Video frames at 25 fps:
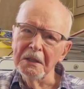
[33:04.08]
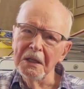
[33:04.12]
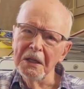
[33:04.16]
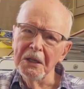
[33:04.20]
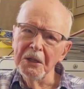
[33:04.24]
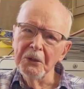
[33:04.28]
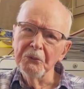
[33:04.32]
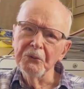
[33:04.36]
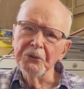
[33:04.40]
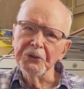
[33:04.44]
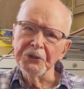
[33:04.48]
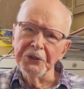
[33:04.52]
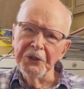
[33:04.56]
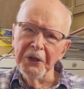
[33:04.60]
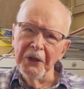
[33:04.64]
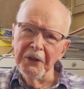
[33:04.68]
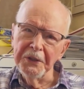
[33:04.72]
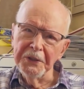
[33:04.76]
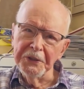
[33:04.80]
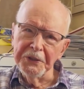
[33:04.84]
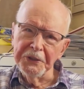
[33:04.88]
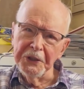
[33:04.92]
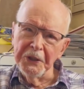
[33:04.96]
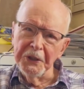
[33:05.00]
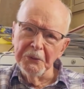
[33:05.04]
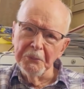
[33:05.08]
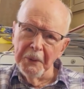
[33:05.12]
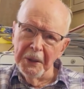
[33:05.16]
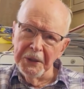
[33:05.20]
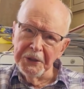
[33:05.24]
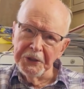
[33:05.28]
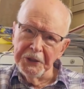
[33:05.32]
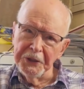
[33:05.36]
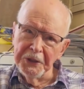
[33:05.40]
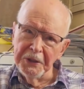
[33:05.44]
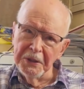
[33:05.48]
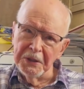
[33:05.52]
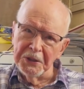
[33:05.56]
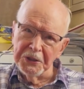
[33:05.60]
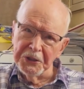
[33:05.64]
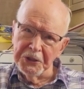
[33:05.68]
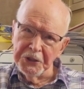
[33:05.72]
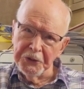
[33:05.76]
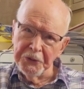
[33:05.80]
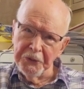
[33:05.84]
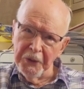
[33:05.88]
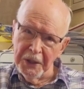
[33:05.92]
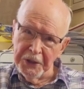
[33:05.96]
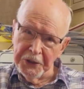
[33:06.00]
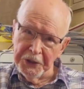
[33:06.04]
was not so much
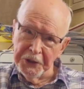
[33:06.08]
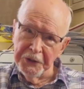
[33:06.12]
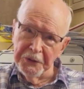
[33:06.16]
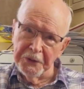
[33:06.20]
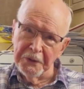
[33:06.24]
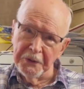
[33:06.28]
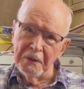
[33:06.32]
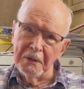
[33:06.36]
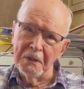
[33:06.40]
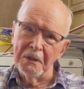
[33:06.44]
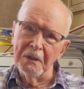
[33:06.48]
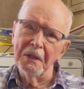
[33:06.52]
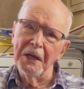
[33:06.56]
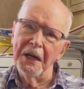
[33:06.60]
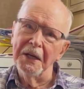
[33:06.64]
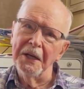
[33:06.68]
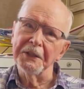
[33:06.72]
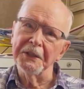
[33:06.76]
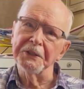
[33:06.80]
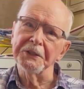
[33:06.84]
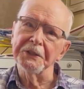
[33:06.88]
instructional as